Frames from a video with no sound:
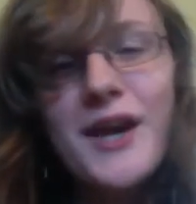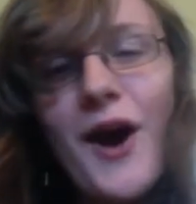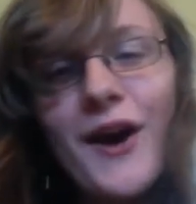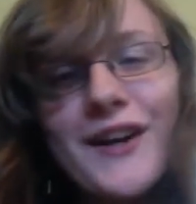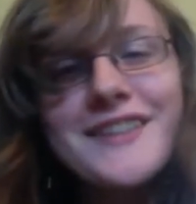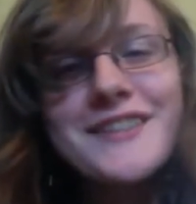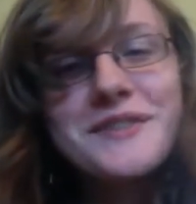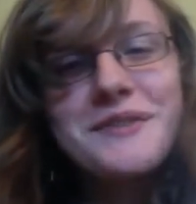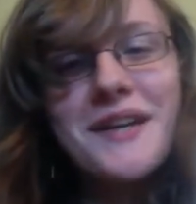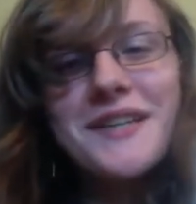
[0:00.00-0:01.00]
hard
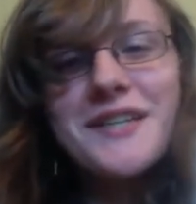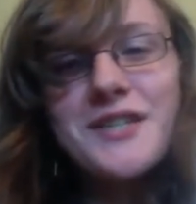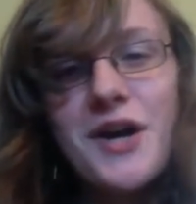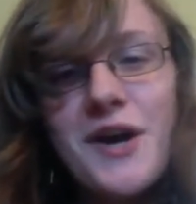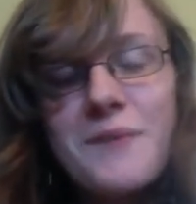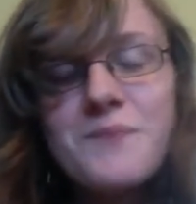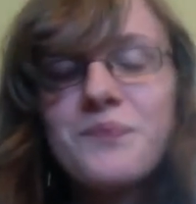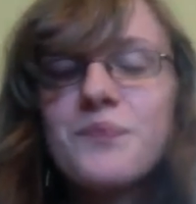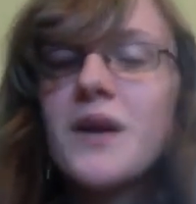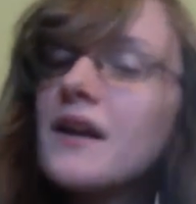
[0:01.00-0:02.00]
to find a job,
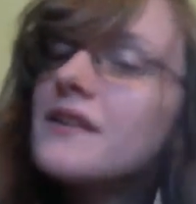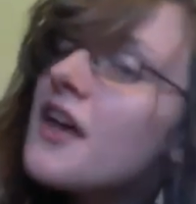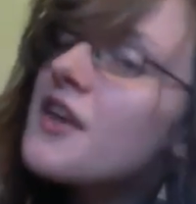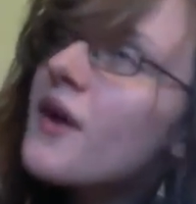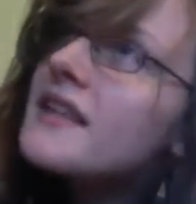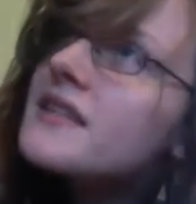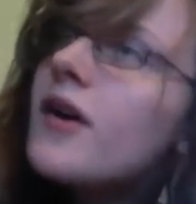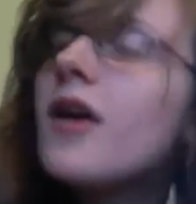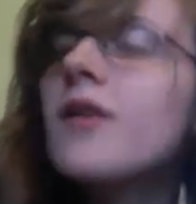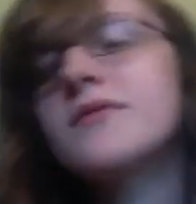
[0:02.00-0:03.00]
but I'll tell you guys
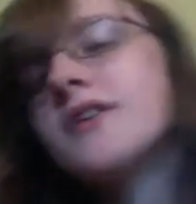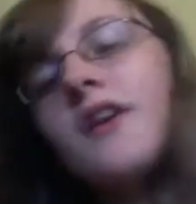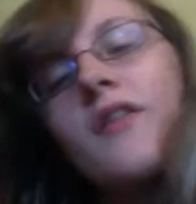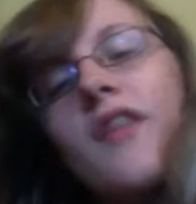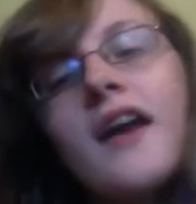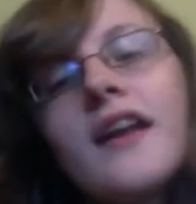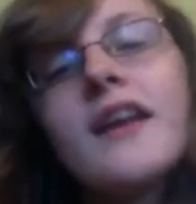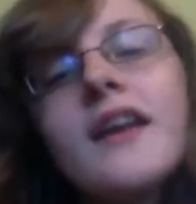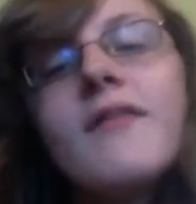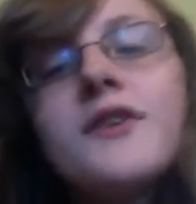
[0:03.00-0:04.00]
about, you know, that
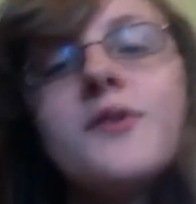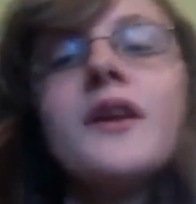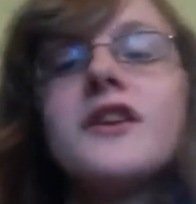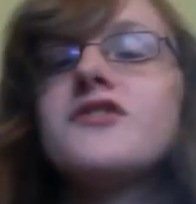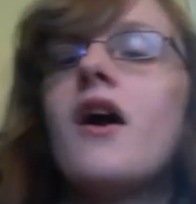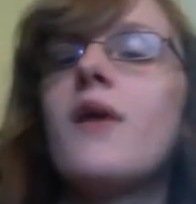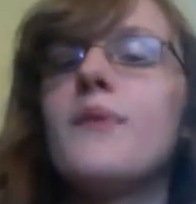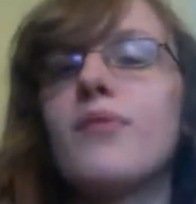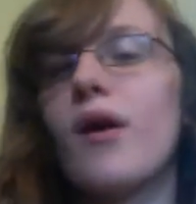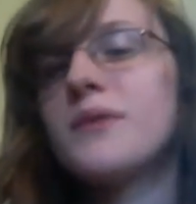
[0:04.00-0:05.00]
and if I do get a job,
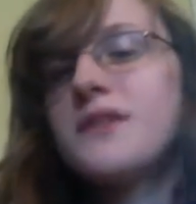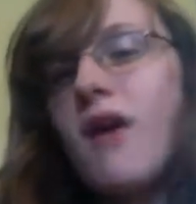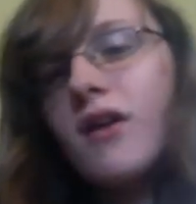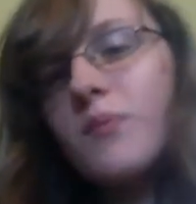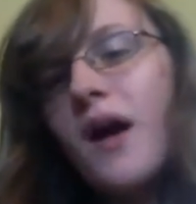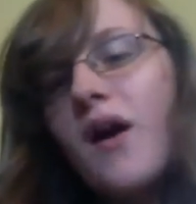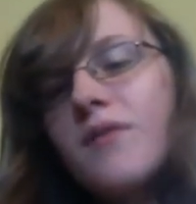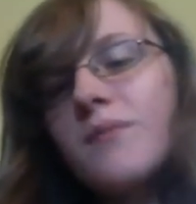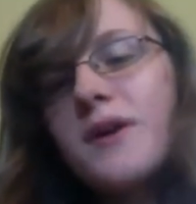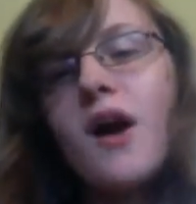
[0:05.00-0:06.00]
I'll probably talk
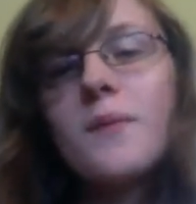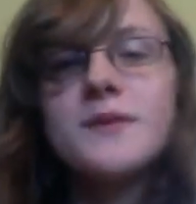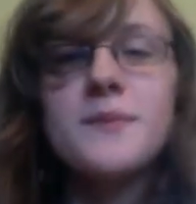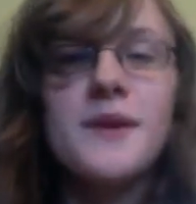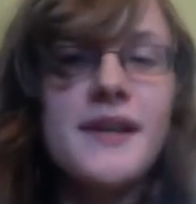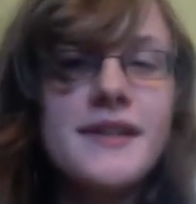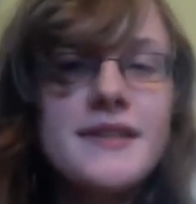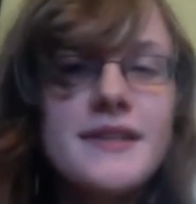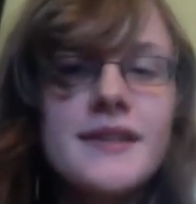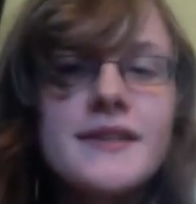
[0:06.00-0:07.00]
about my job
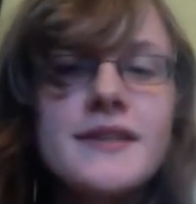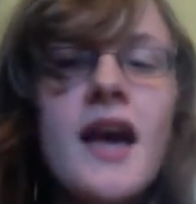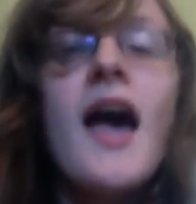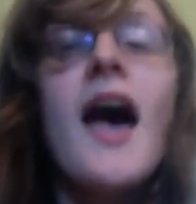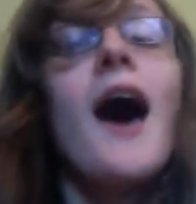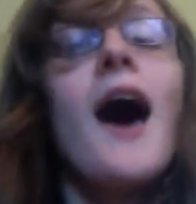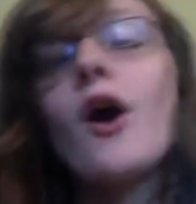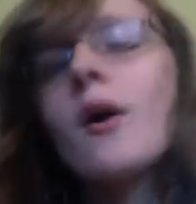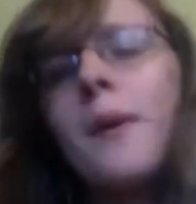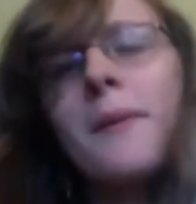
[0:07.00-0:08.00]
experiences. I'll
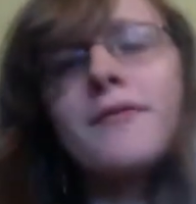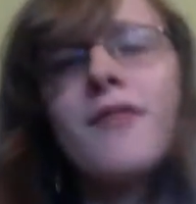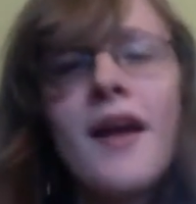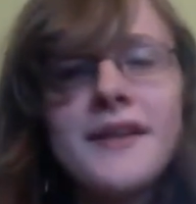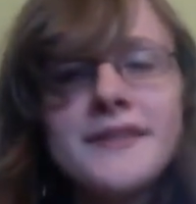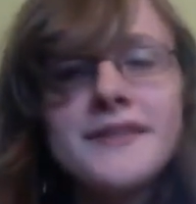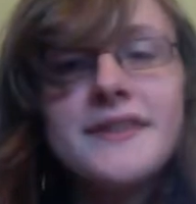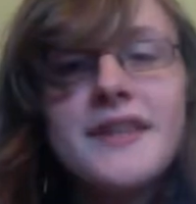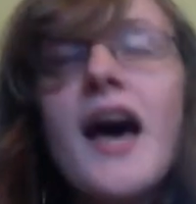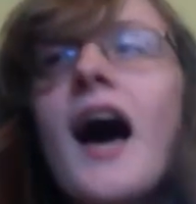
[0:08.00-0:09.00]
talk about my
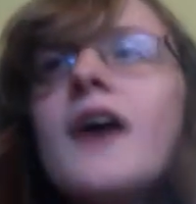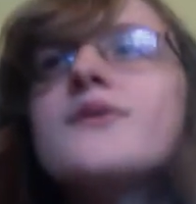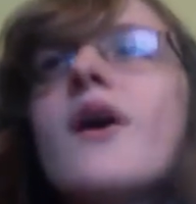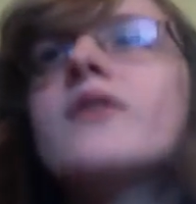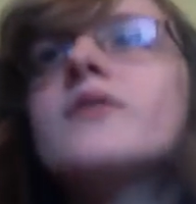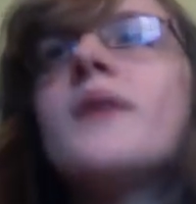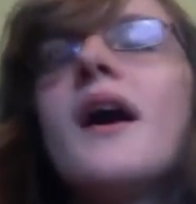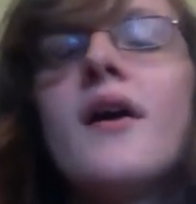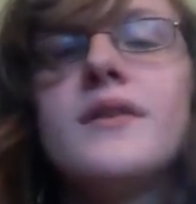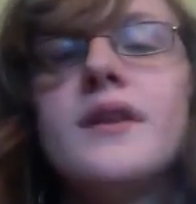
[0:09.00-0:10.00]
friends. I'll talk
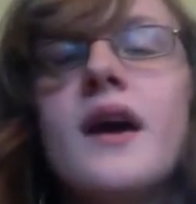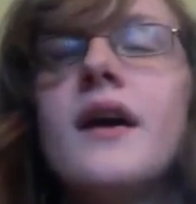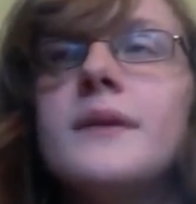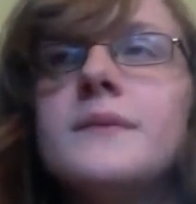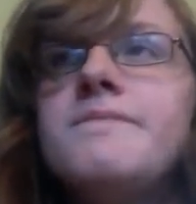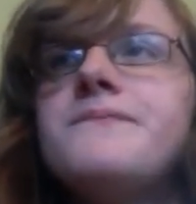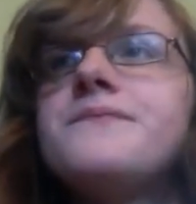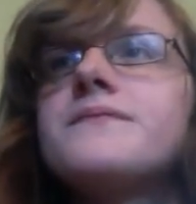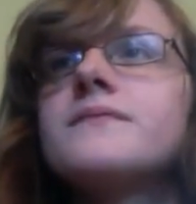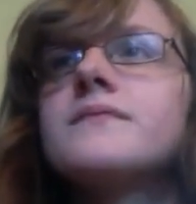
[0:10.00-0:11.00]
about um,
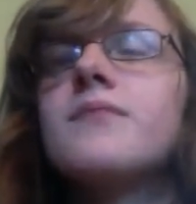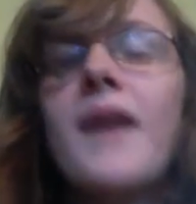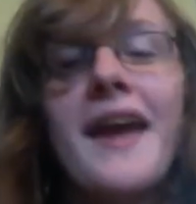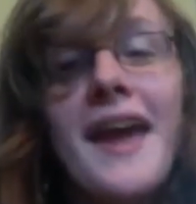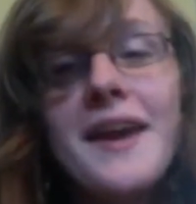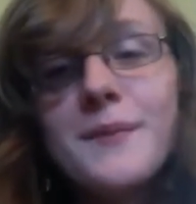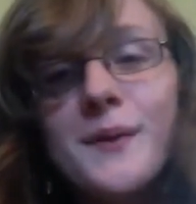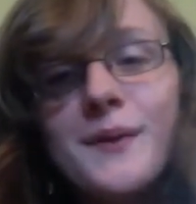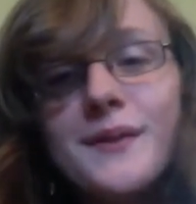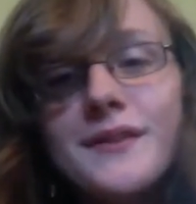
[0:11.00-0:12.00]
my
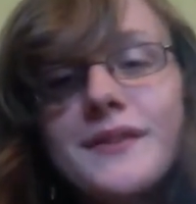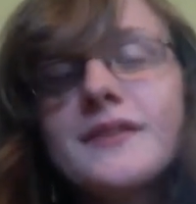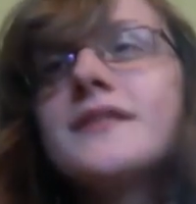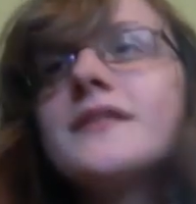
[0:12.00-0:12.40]
animals.